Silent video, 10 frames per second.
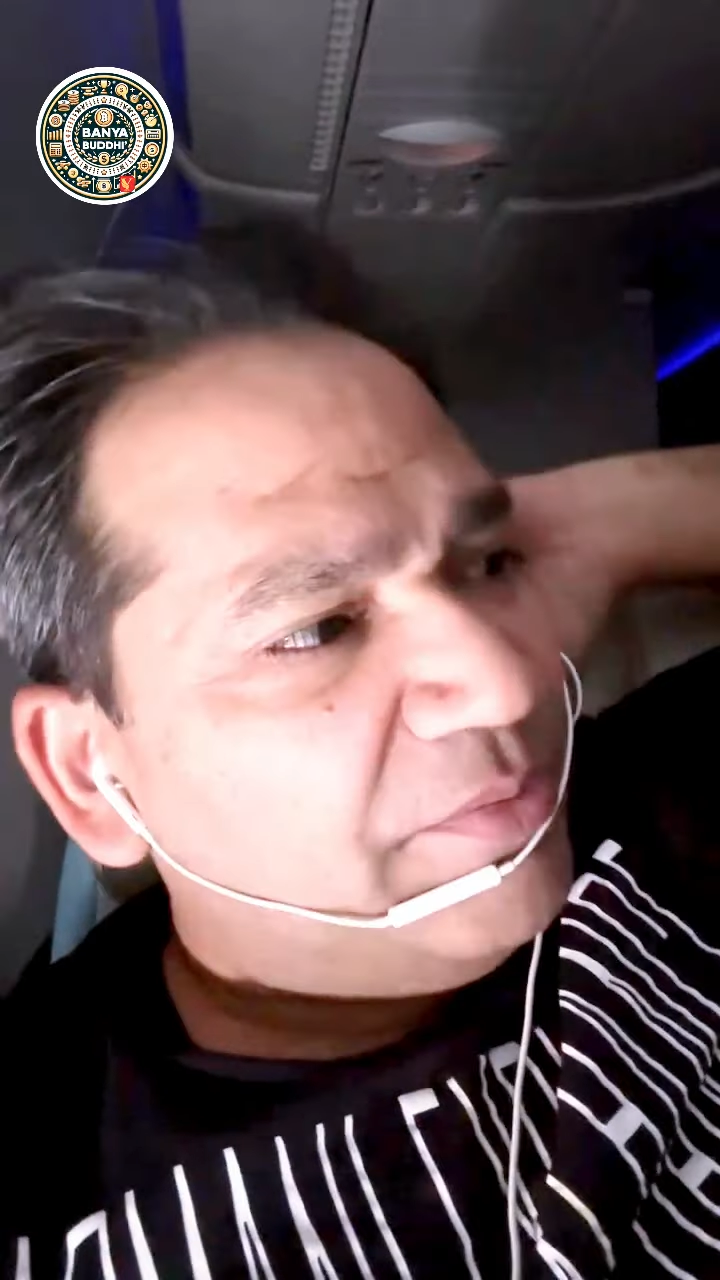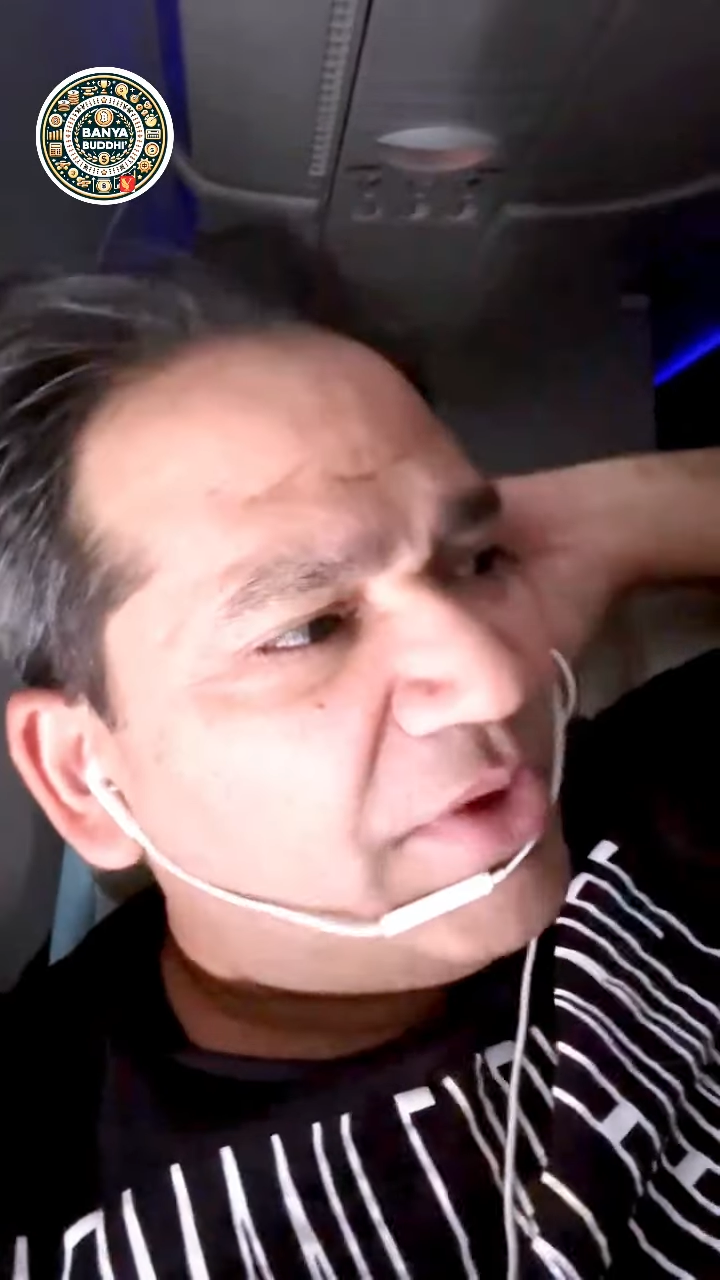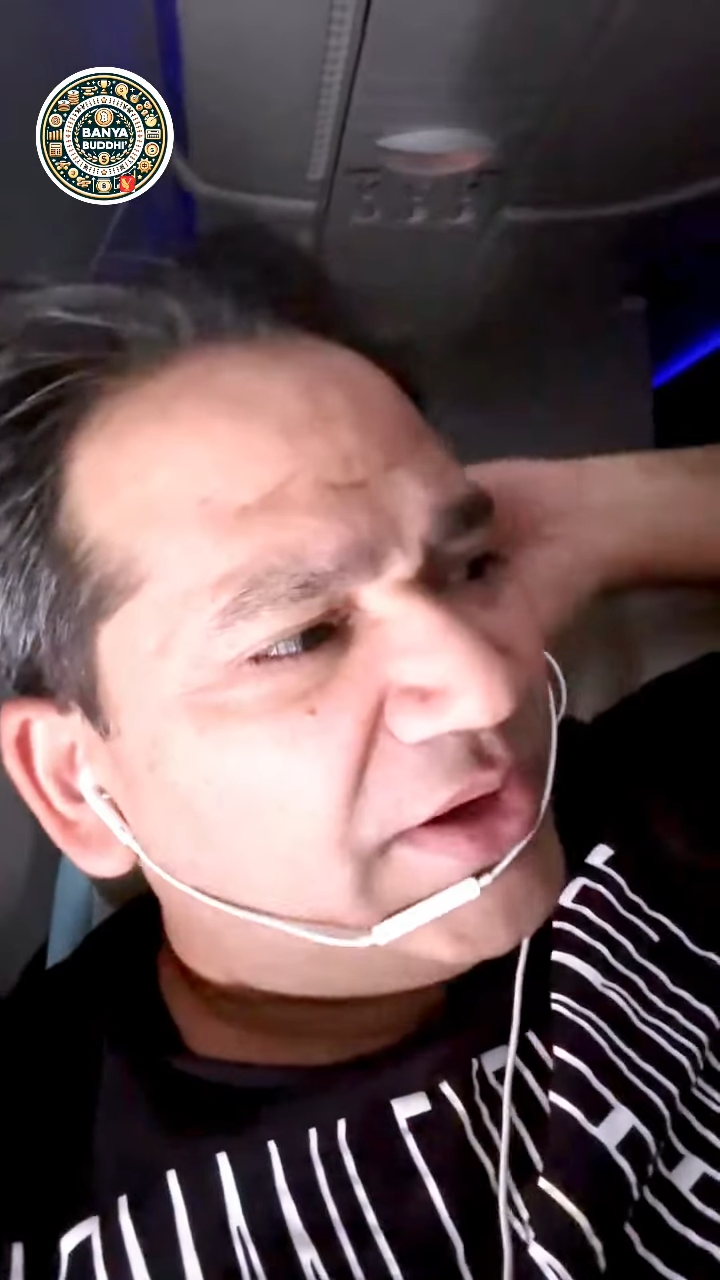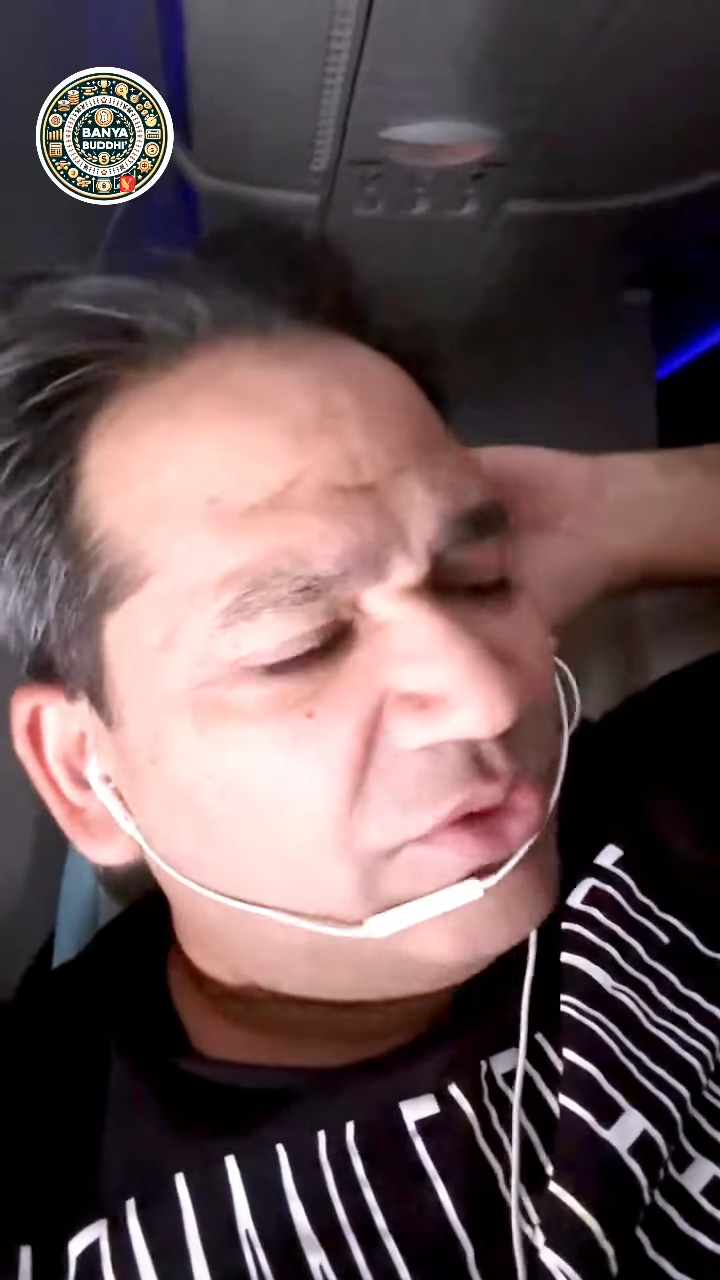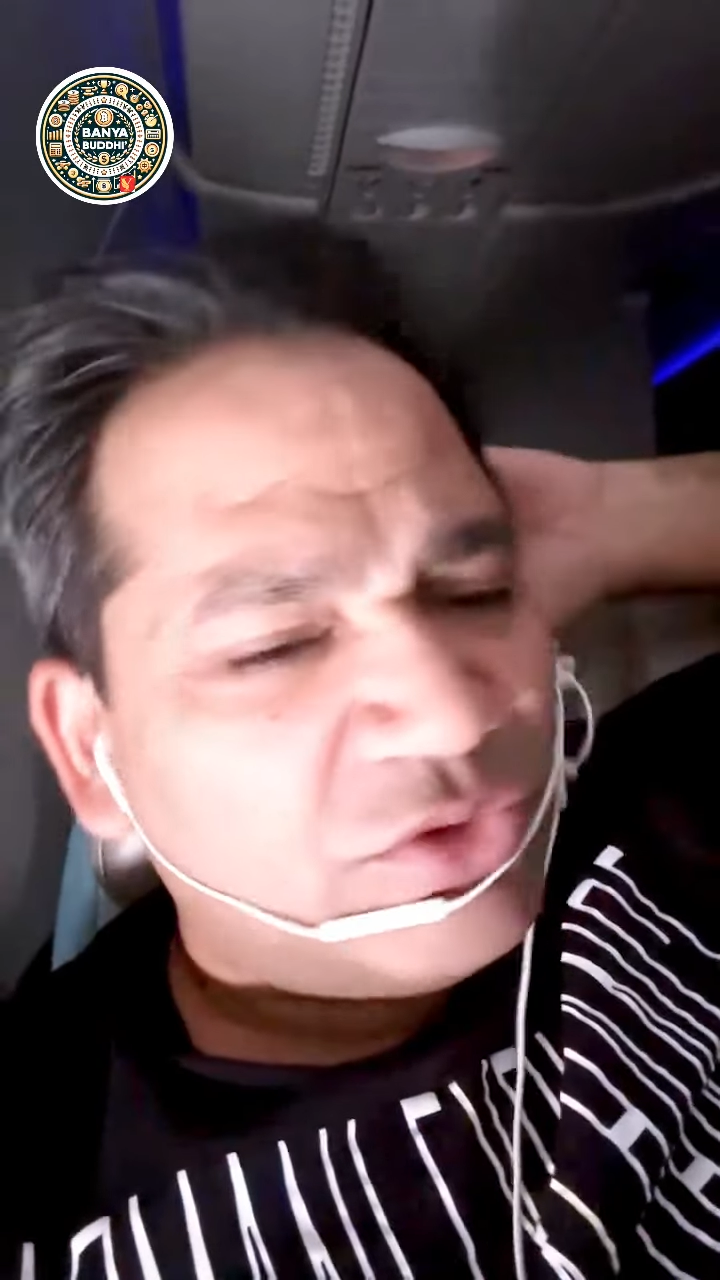
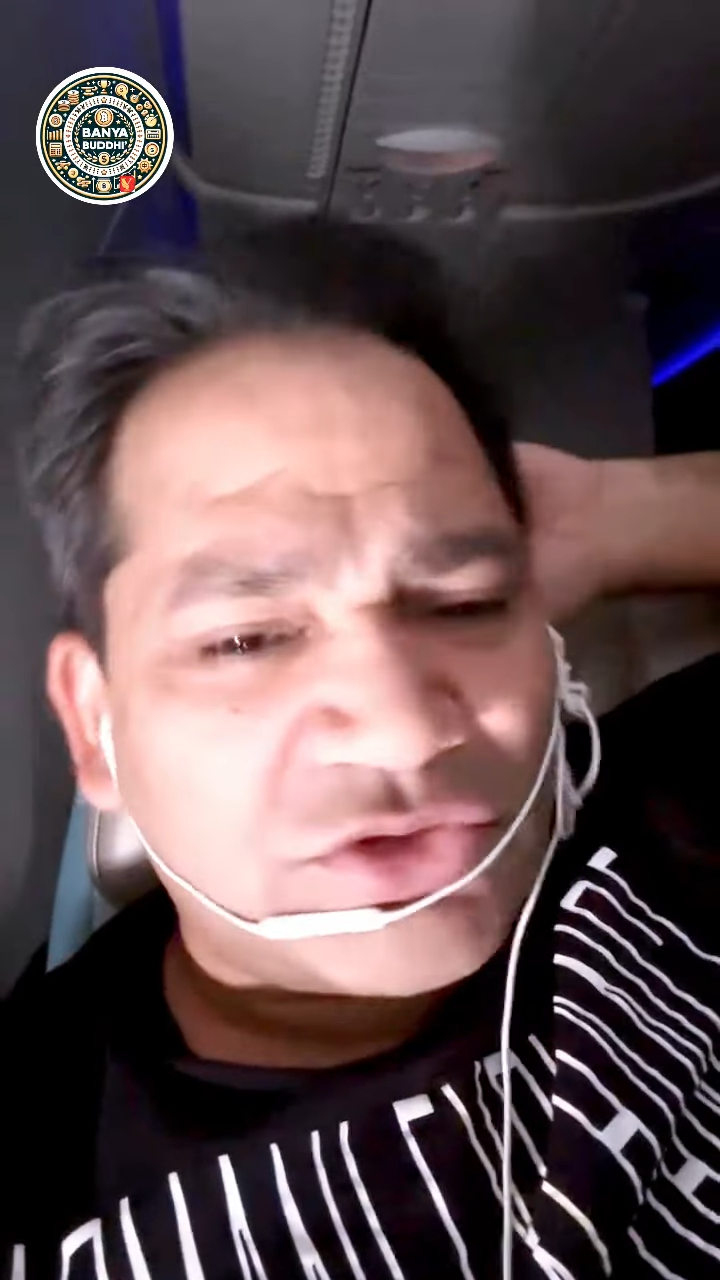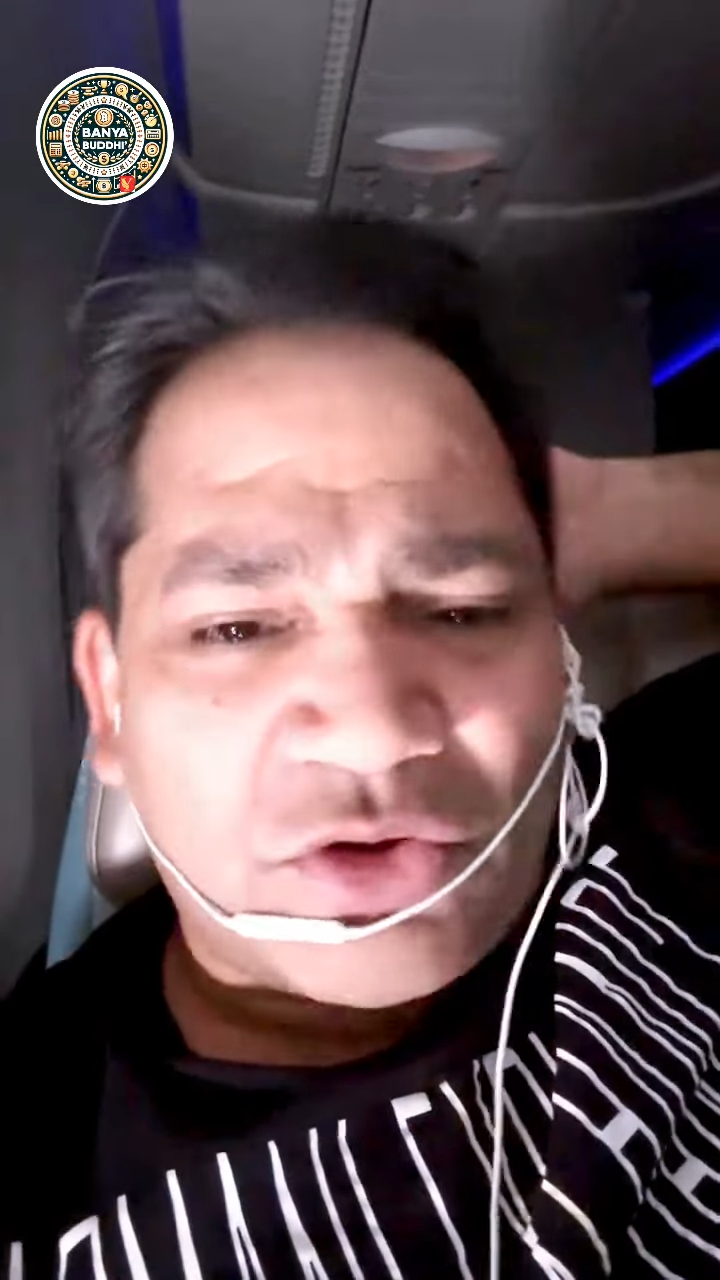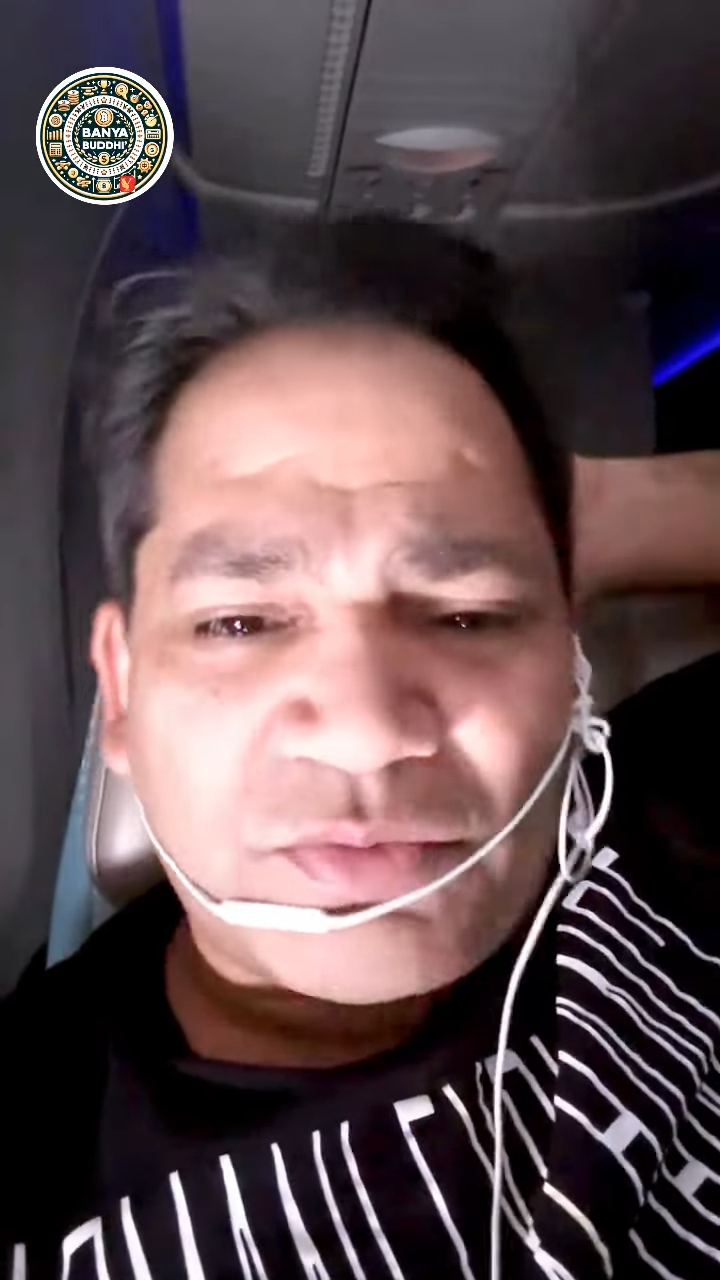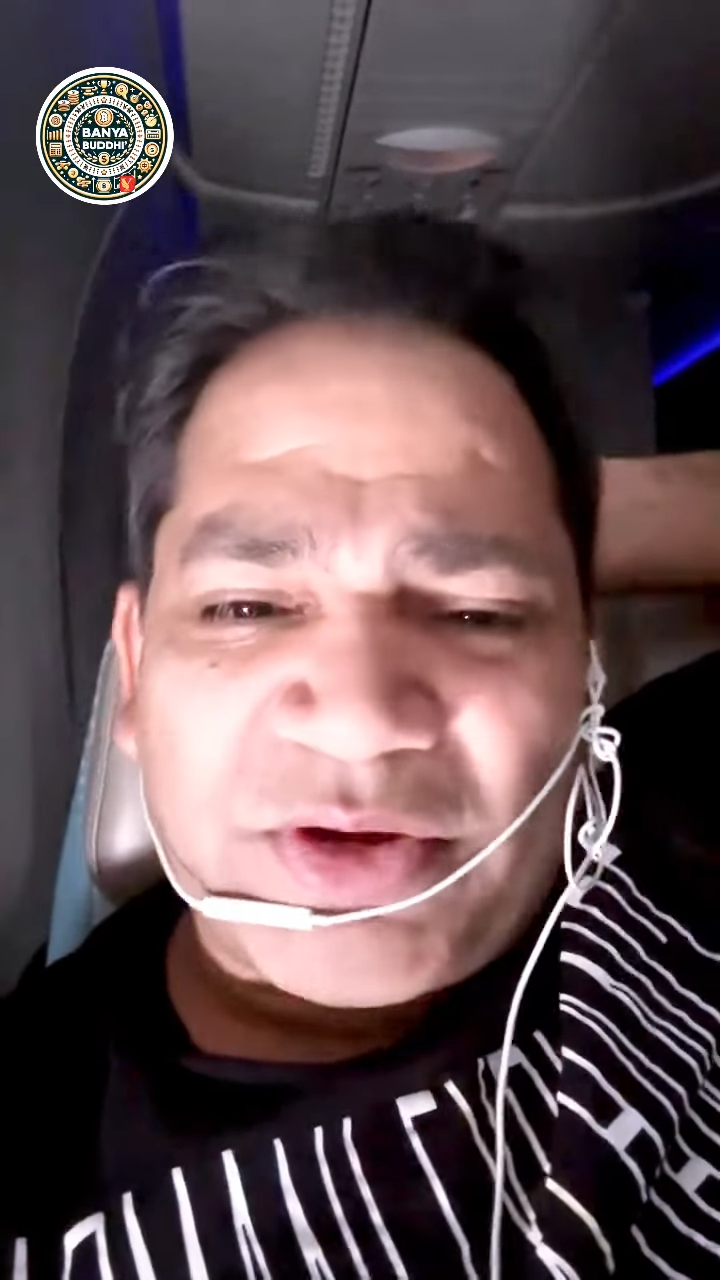market goes down